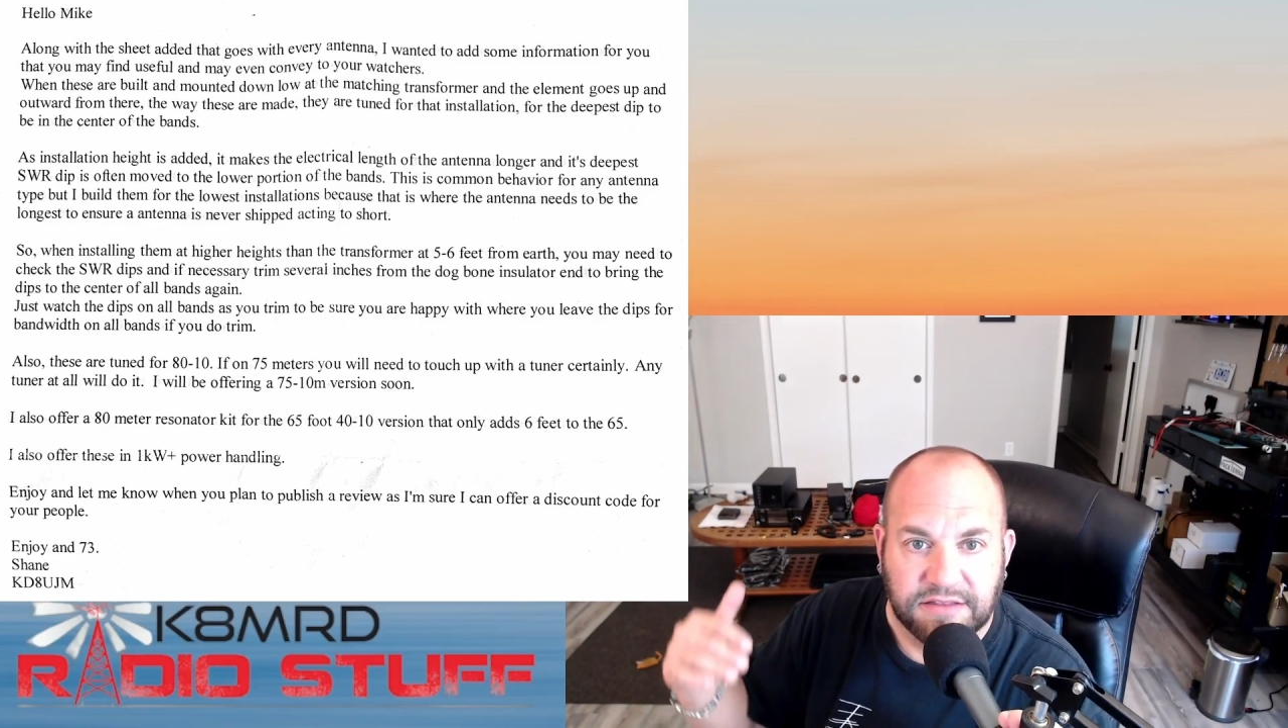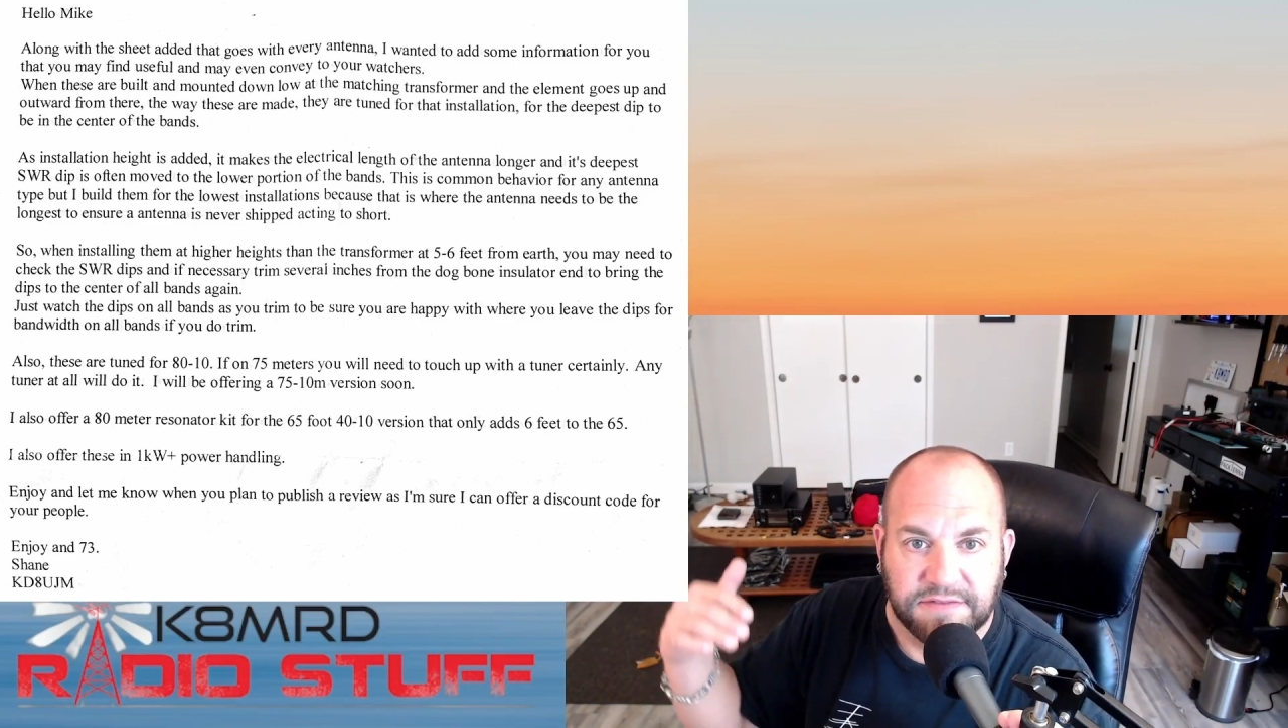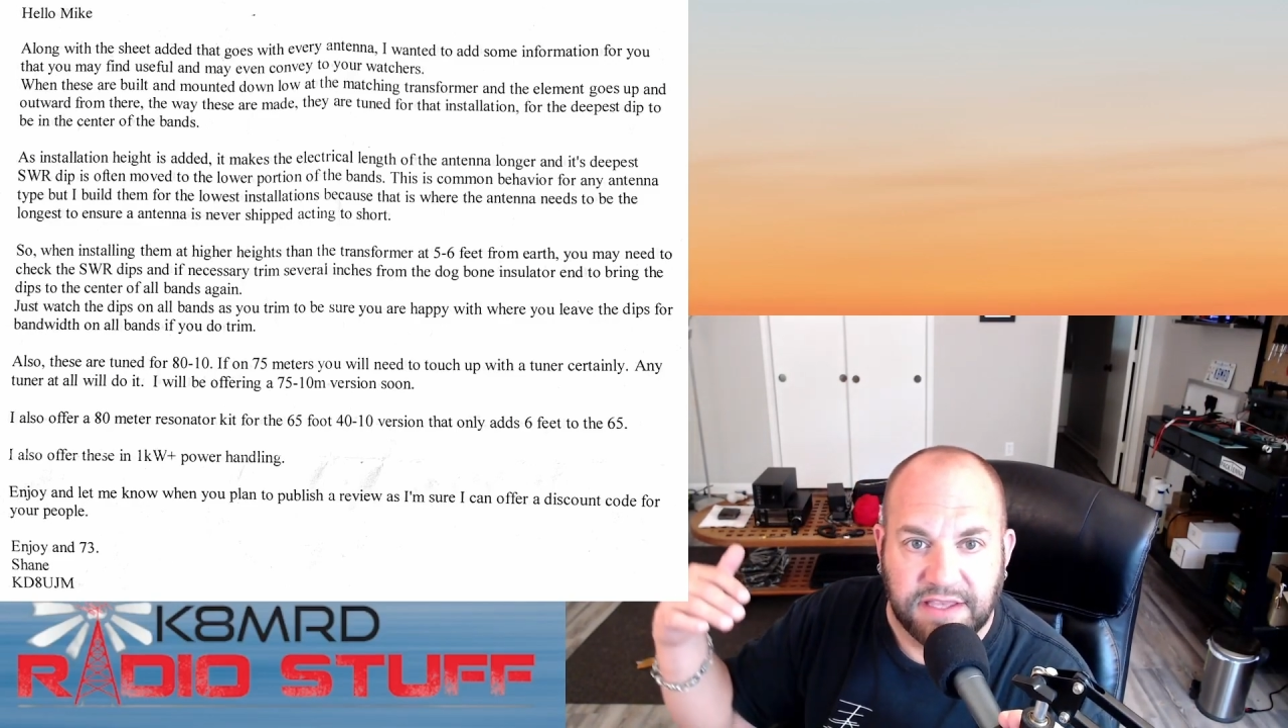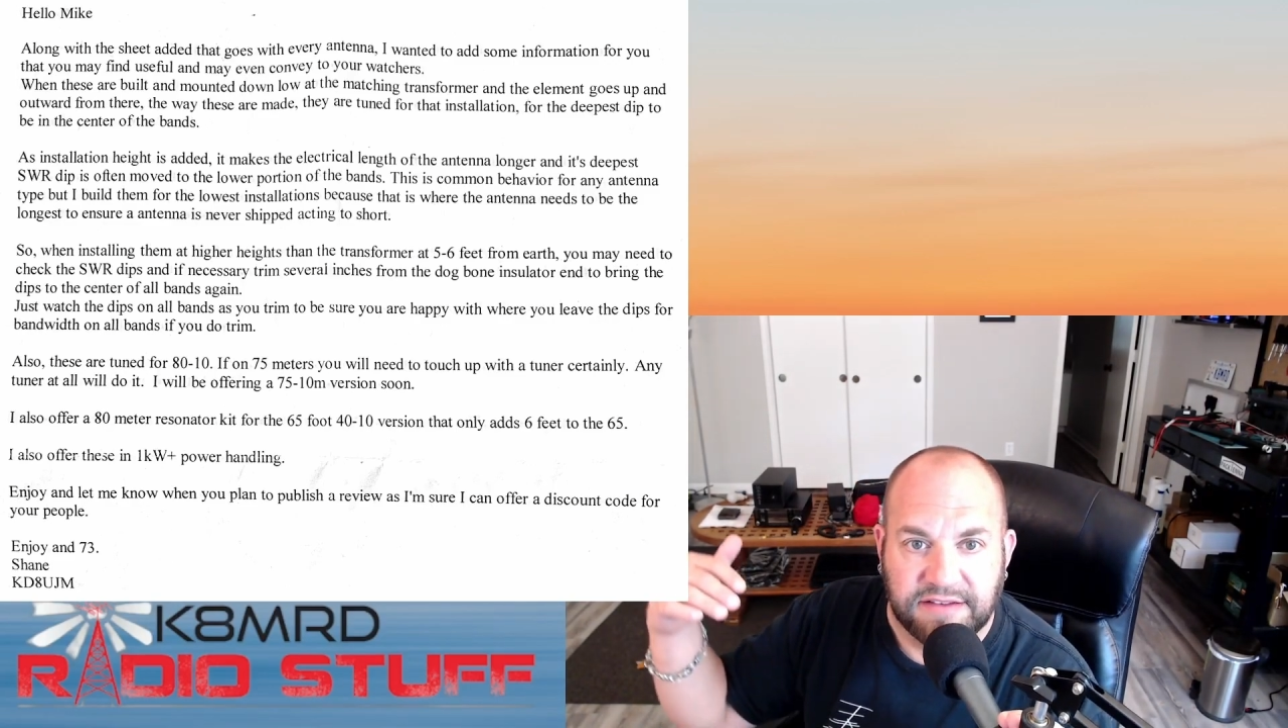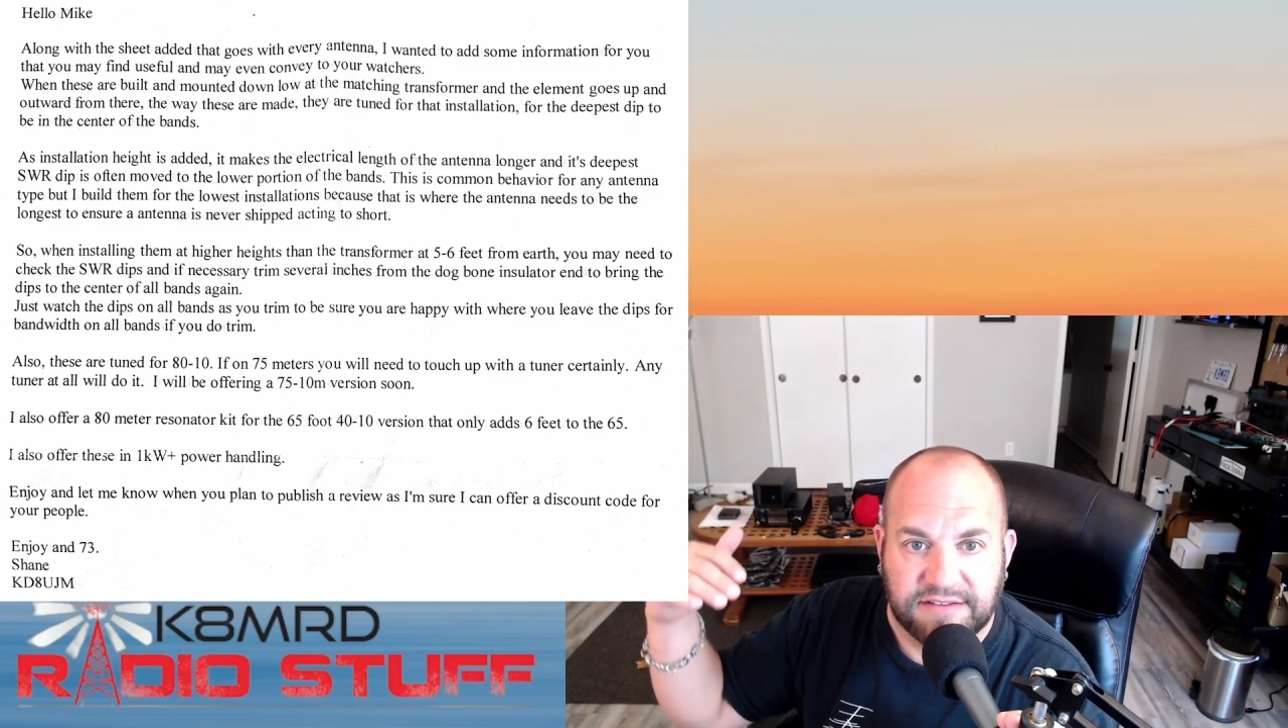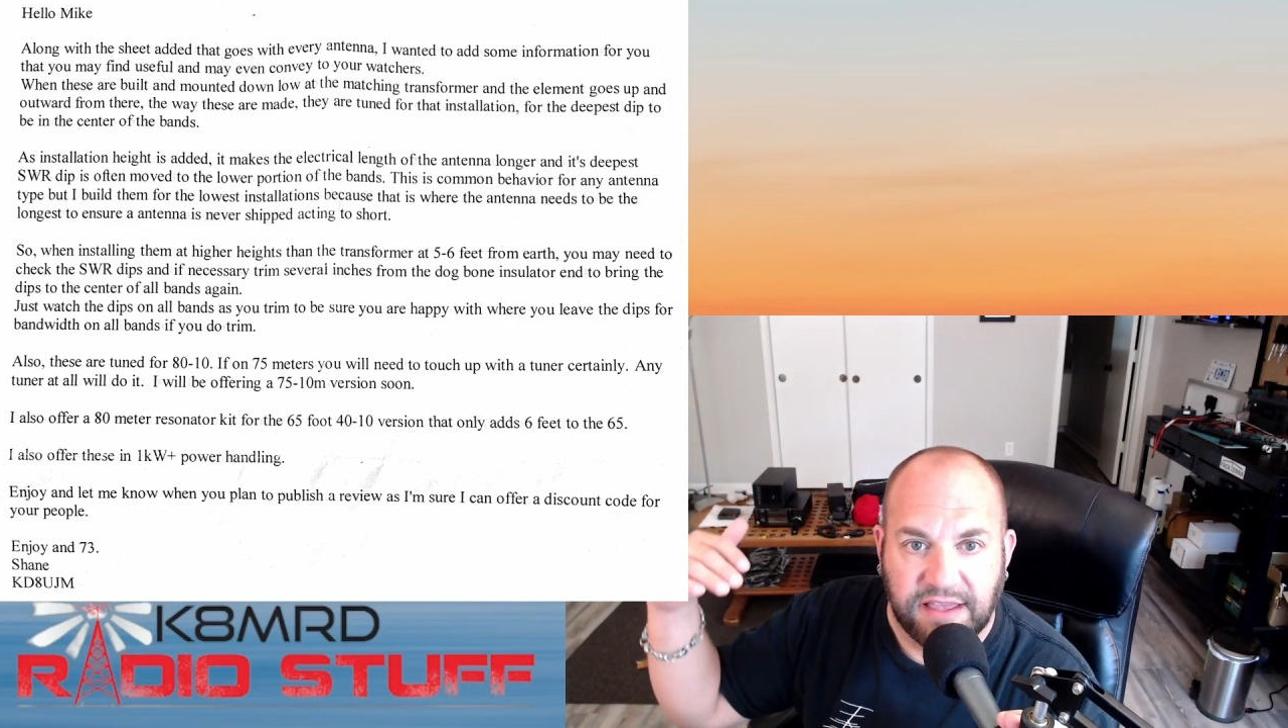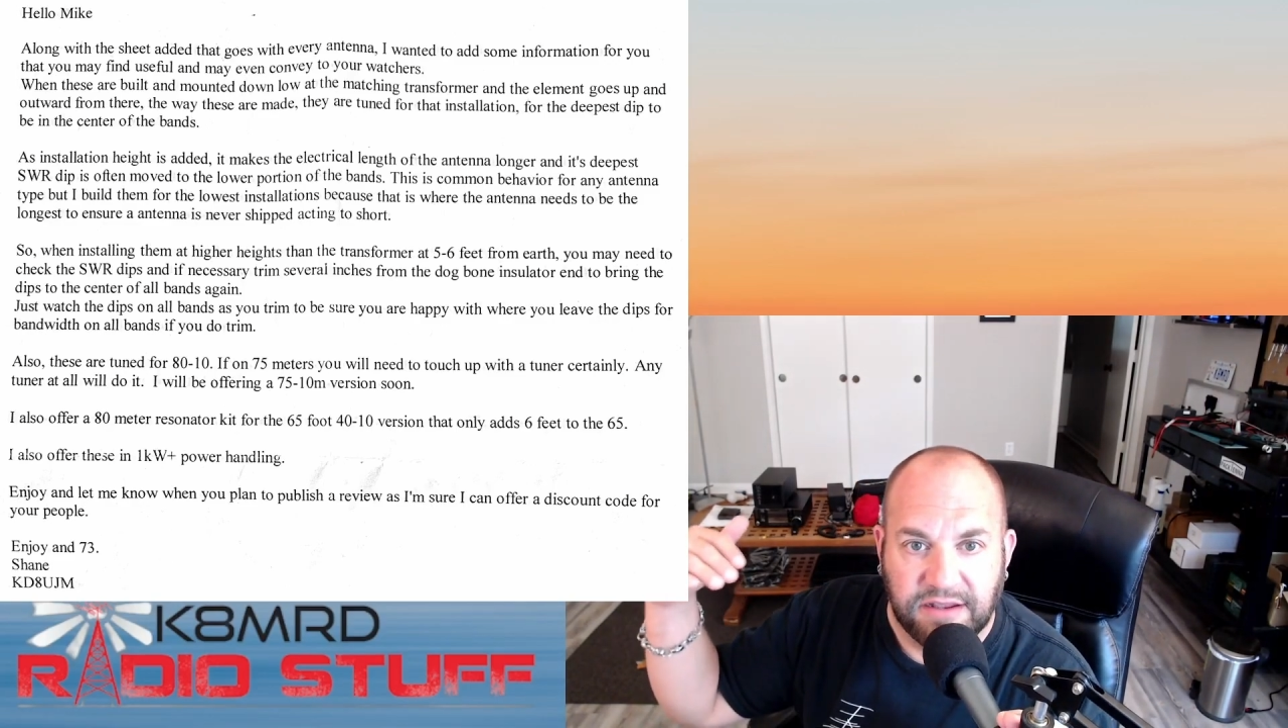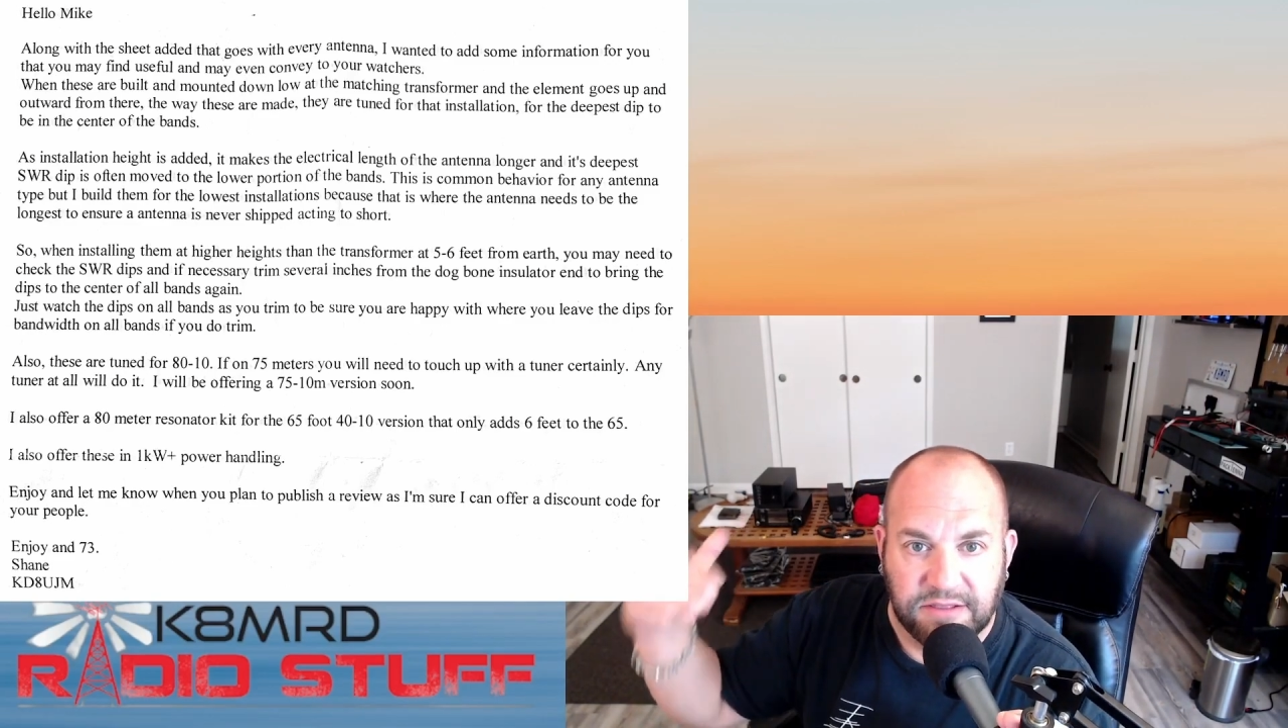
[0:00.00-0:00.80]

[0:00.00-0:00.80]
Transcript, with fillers: of the antenna